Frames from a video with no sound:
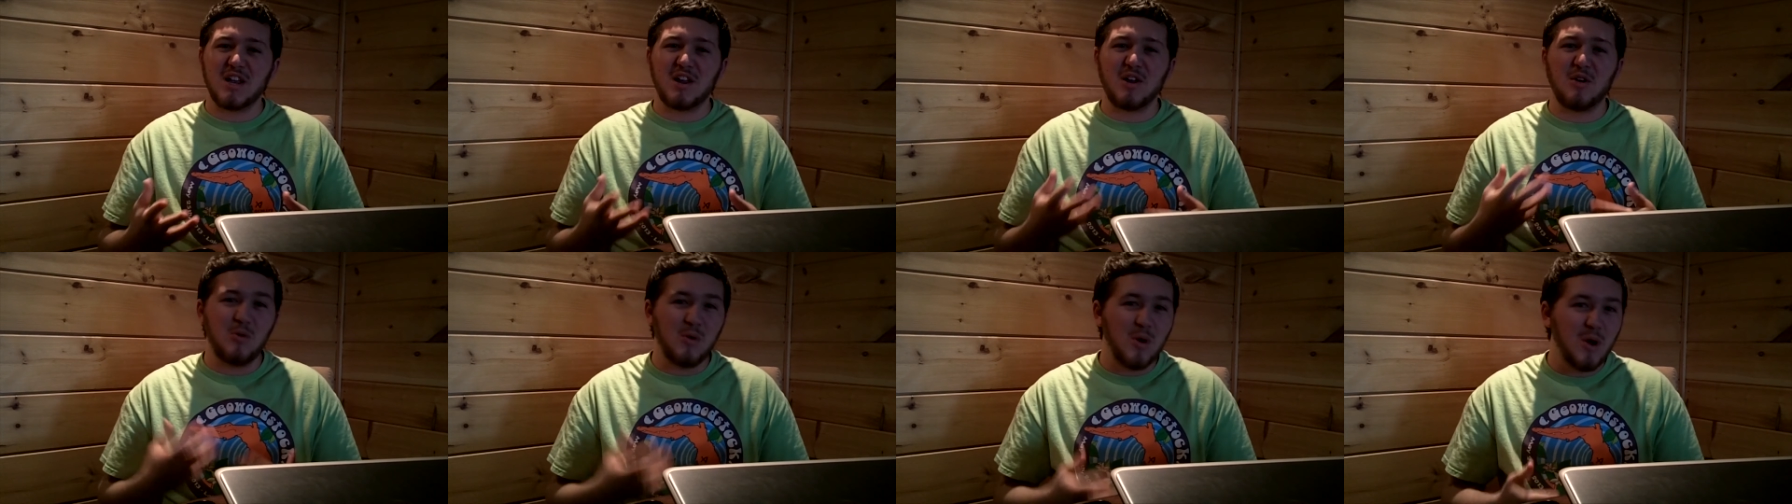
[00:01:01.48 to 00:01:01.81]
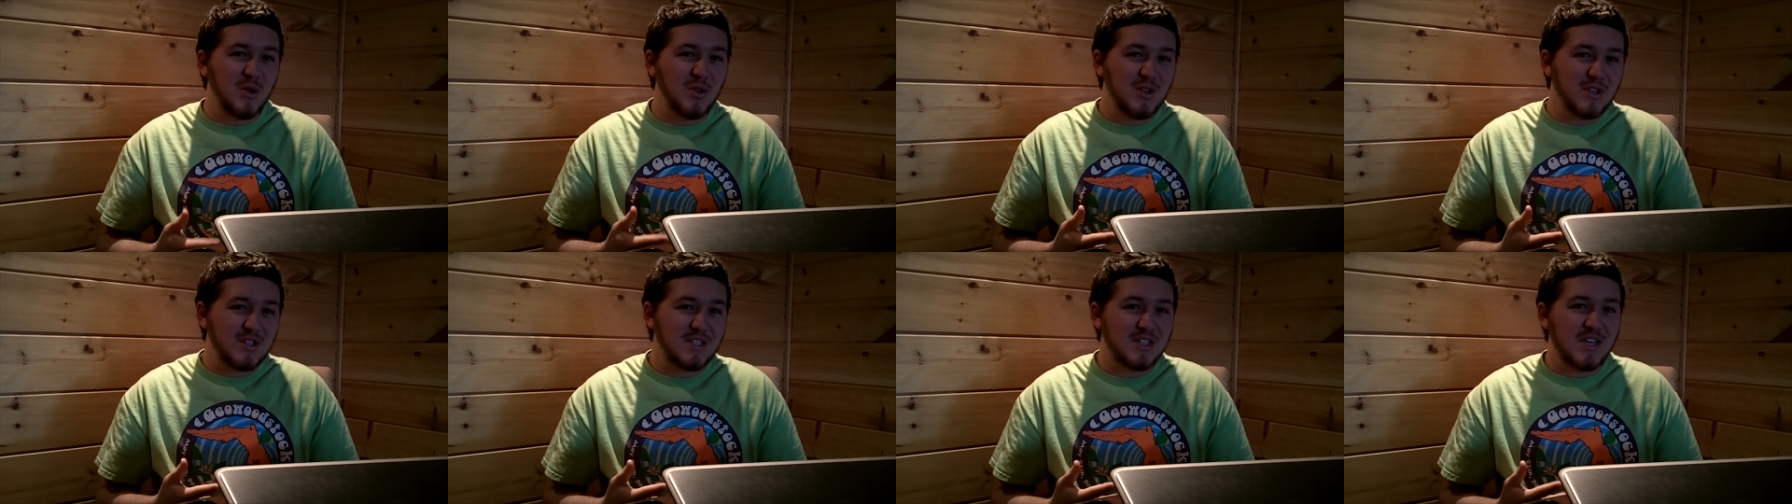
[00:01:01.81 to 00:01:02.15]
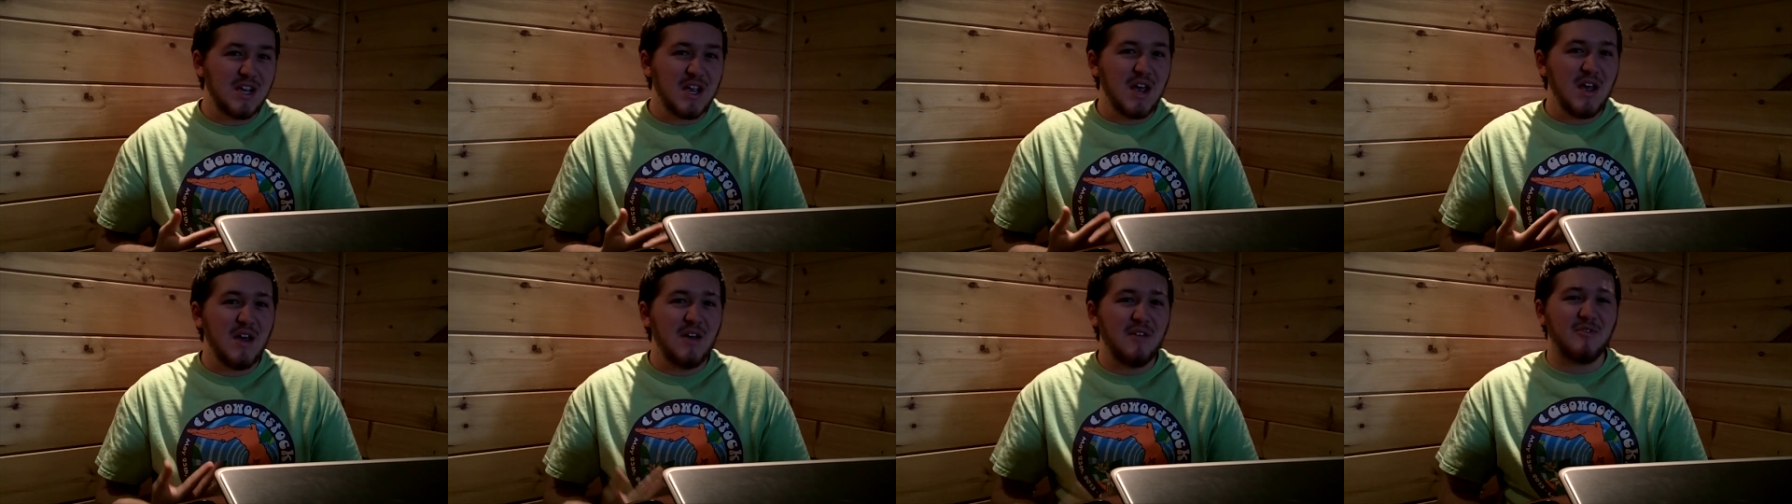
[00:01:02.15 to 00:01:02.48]
and quotes
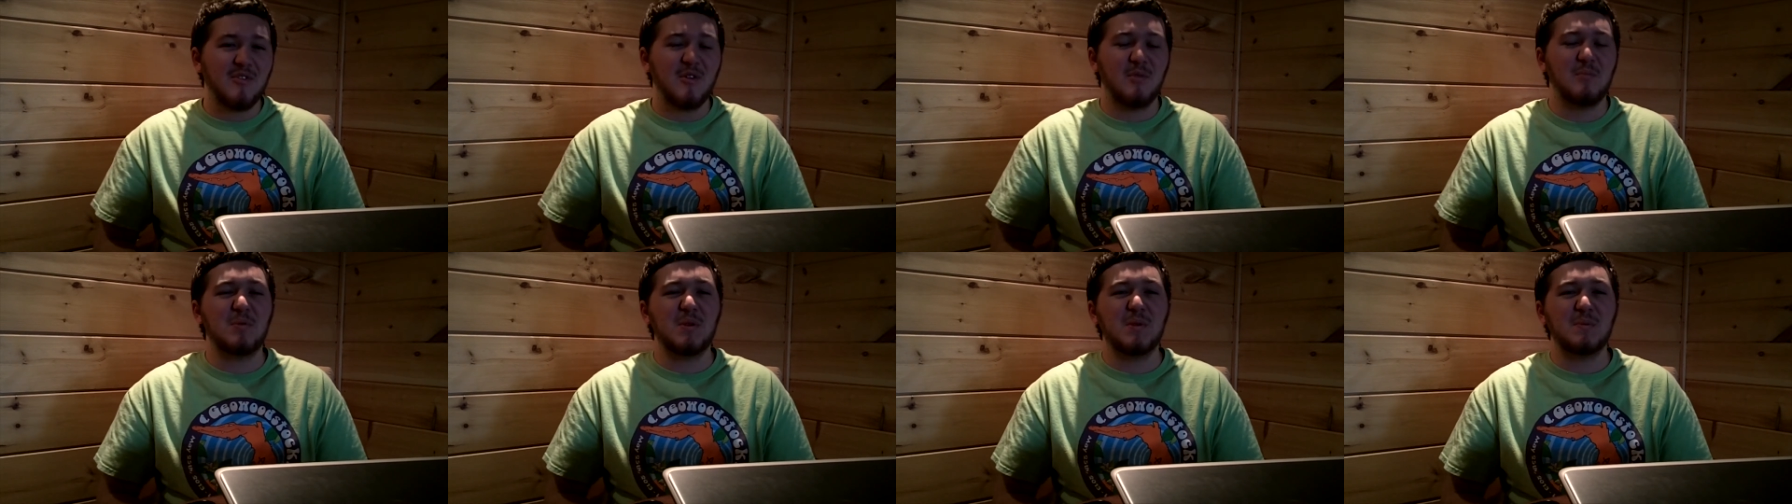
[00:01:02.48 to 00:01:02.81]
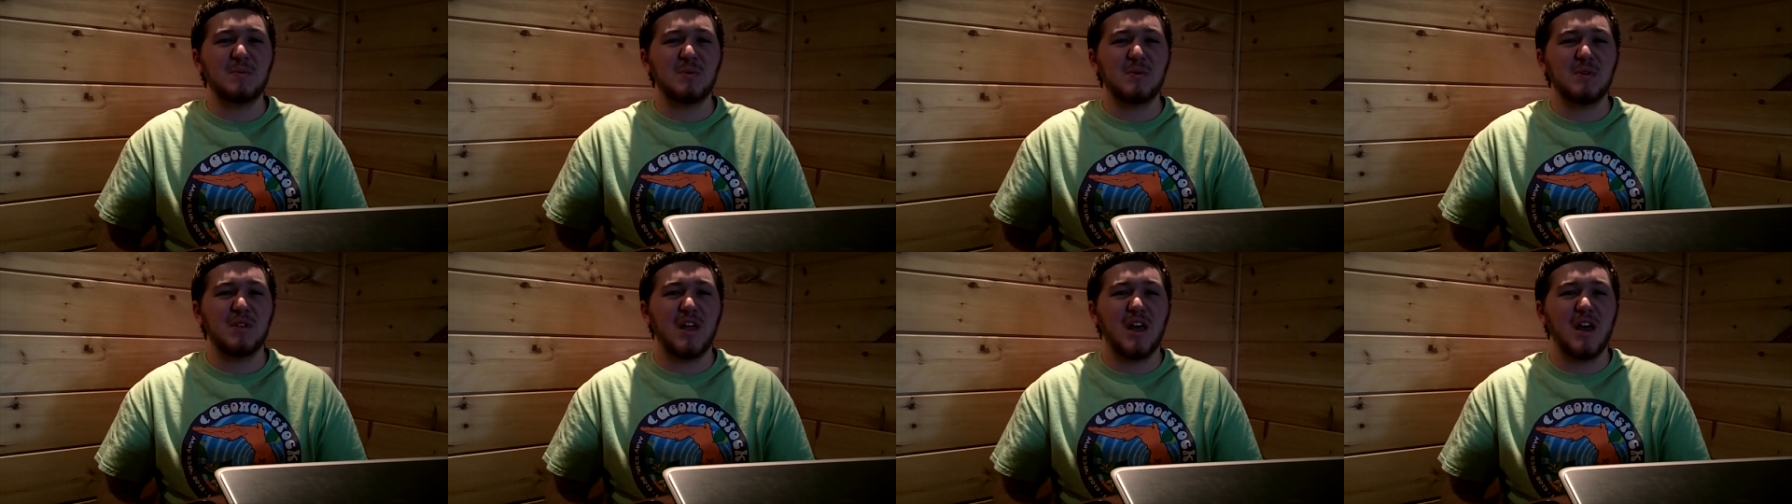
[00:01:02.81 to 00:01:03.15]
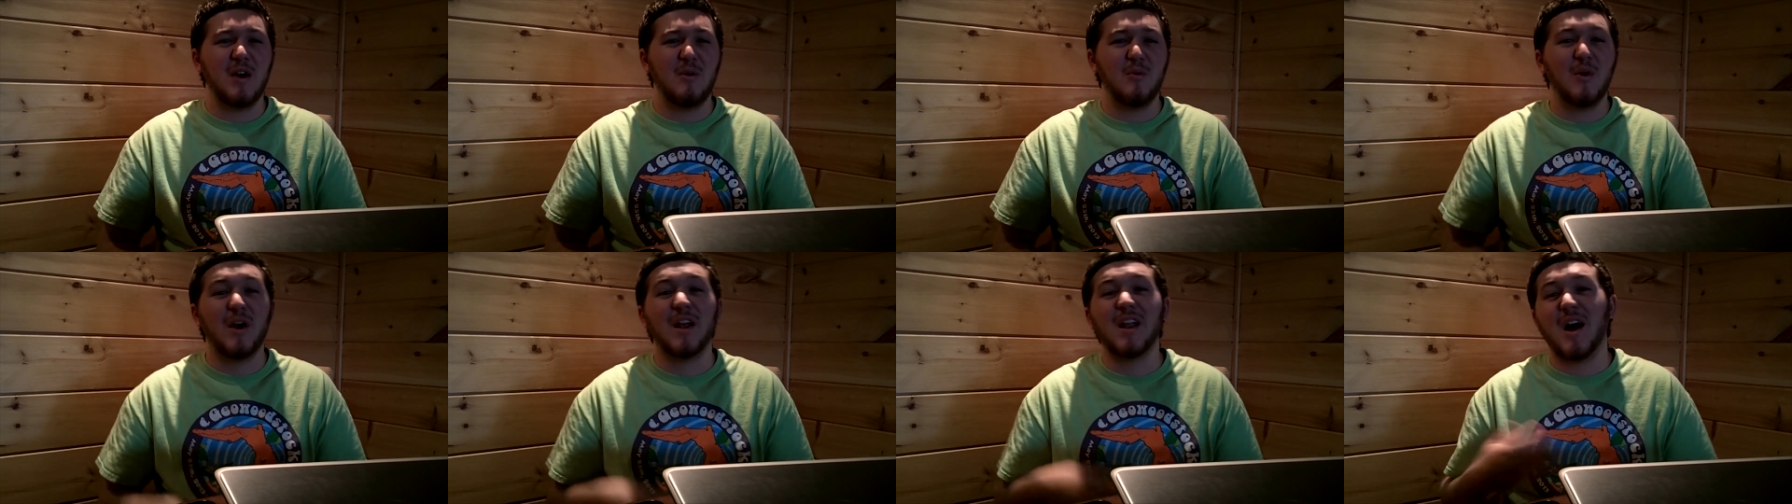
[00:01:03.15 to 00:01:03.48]
from people
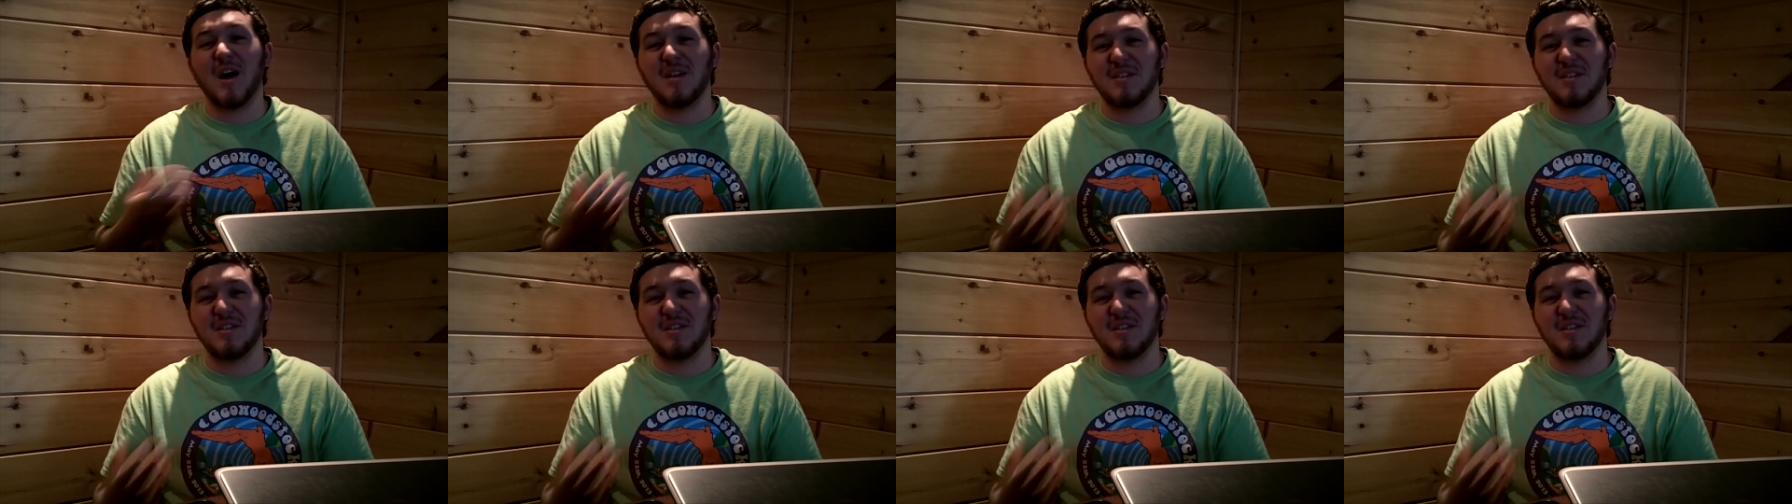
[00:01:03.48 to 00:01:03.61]
that went